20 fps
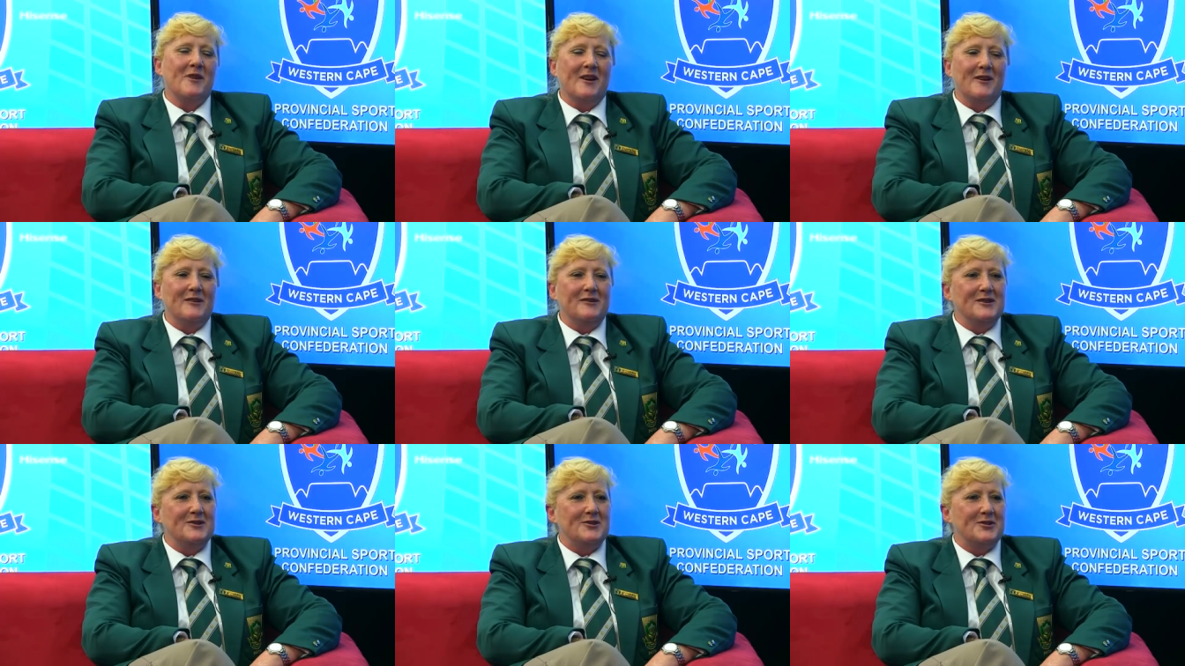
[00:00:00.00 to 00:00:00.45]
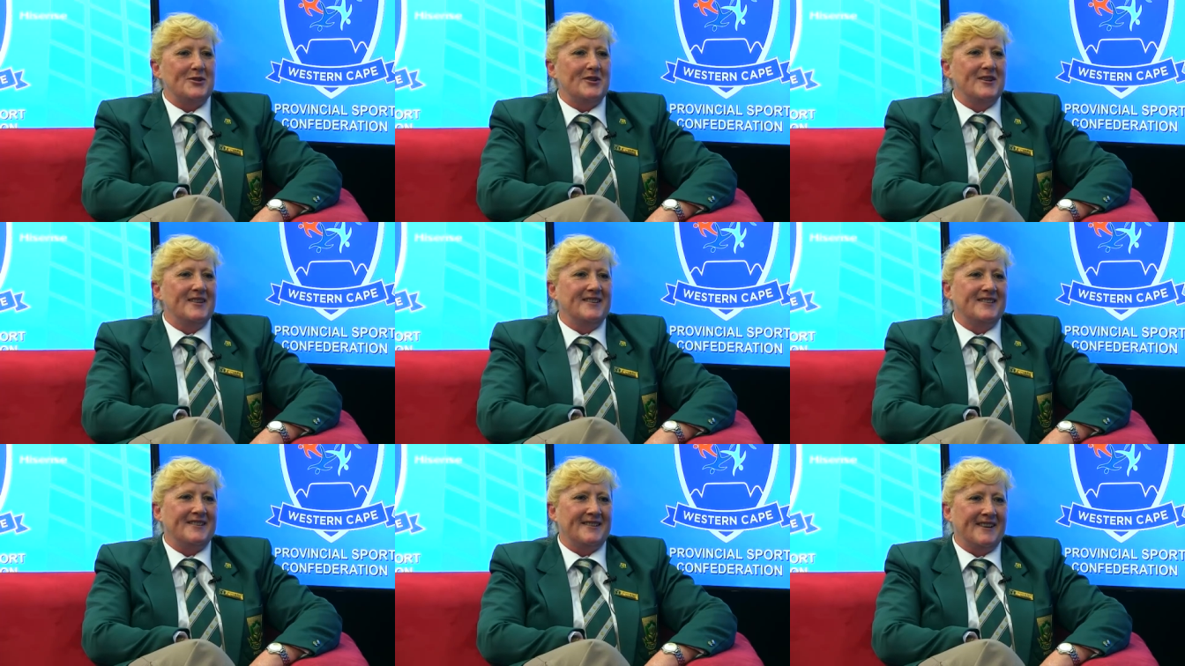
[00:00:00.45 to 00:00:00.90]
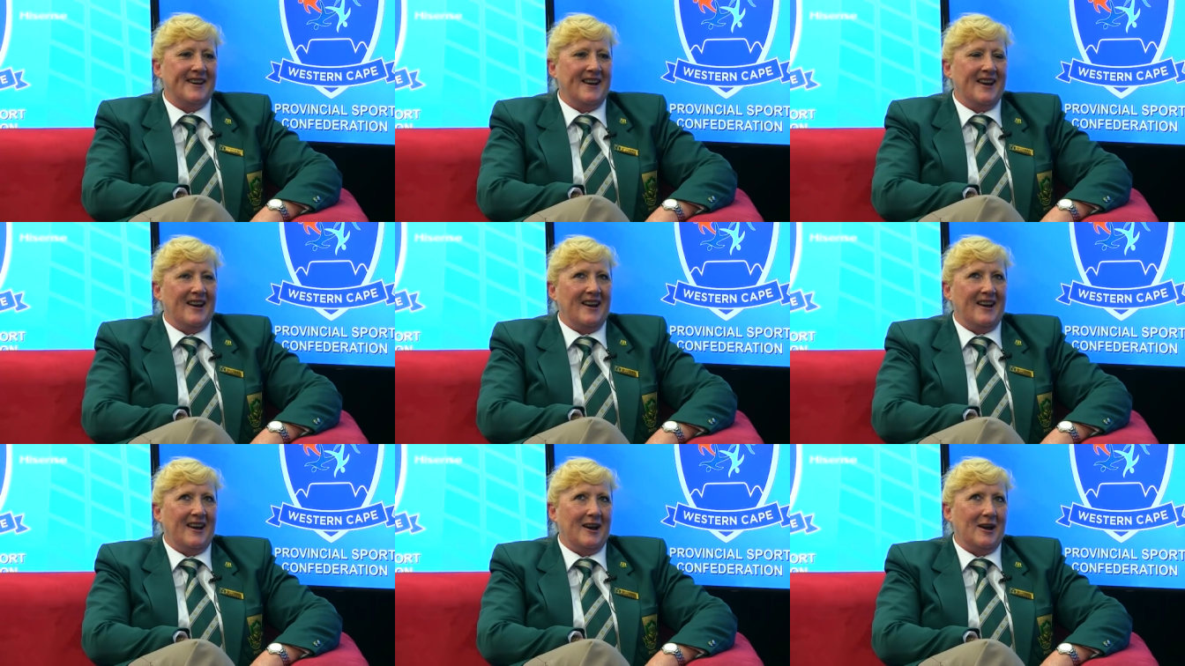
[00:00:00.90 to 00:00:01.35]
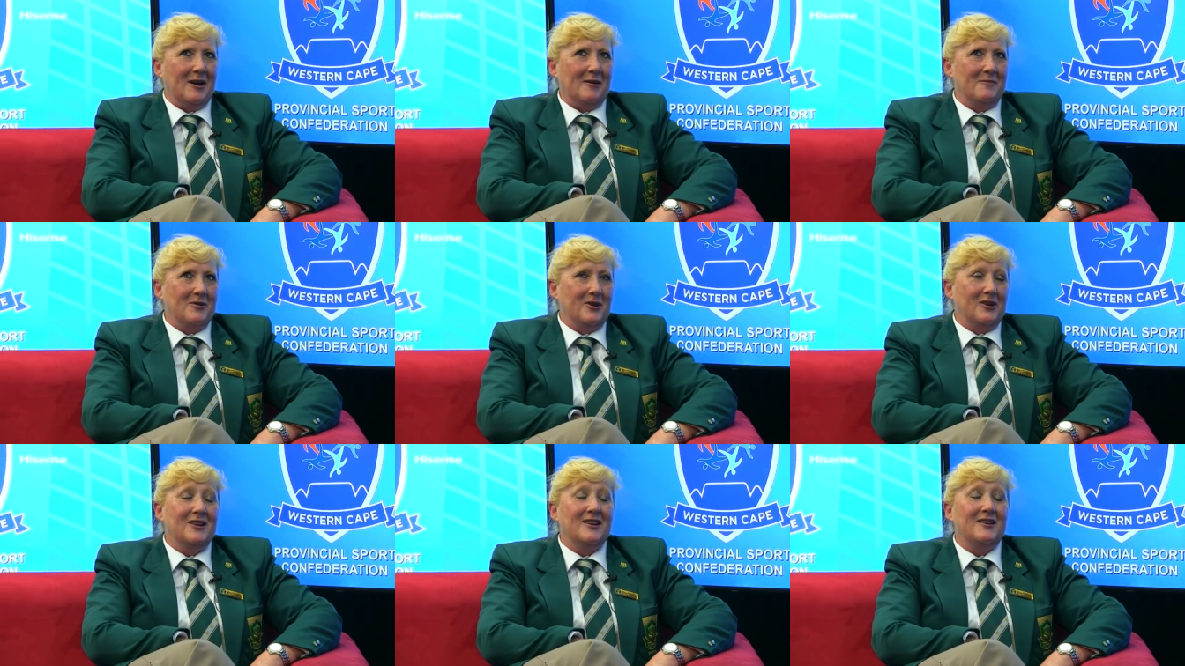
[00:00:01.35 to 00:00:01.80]
We only joined
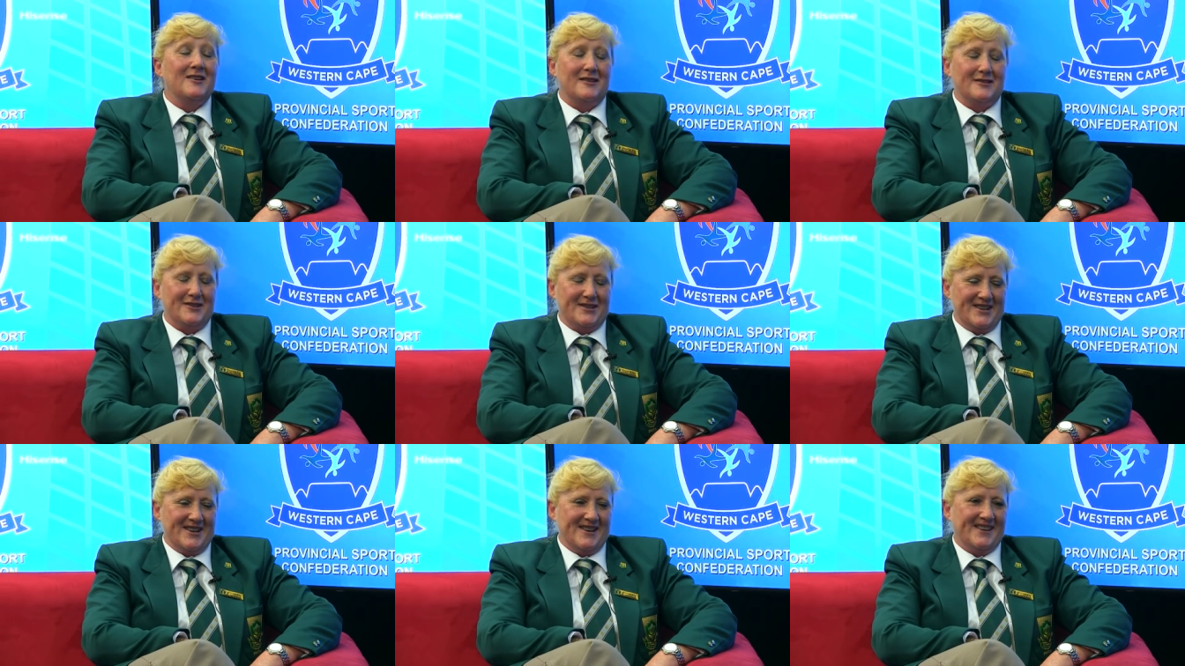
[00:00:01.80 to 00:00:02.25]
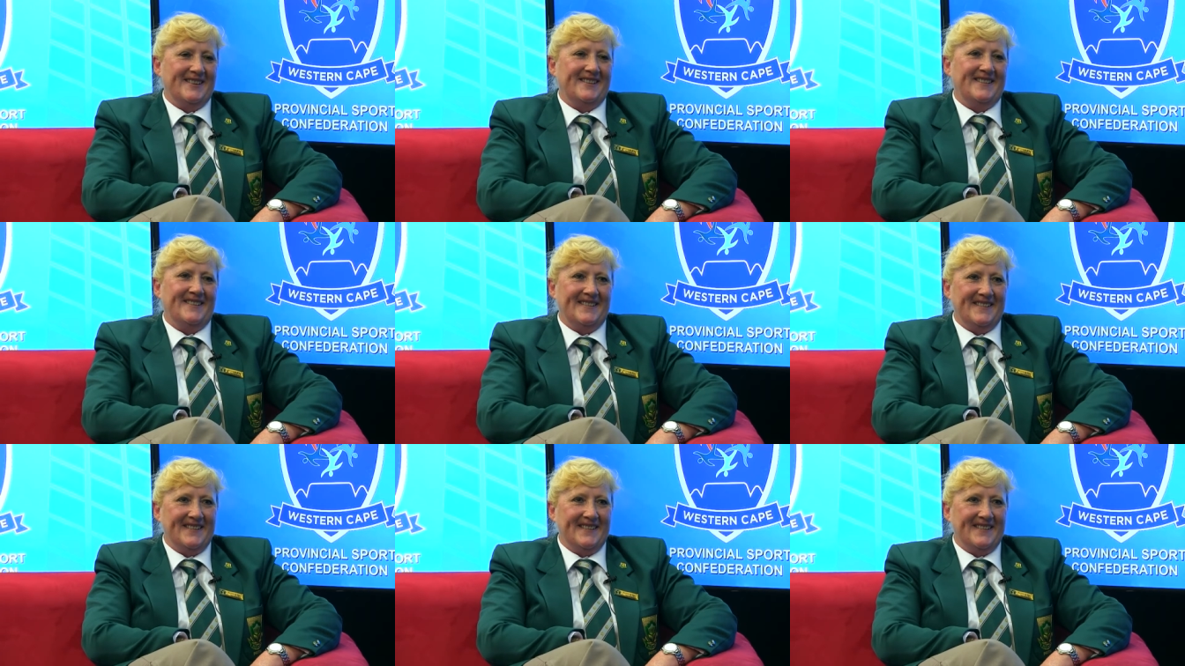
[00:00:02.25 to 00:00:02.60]
um, earlier this year.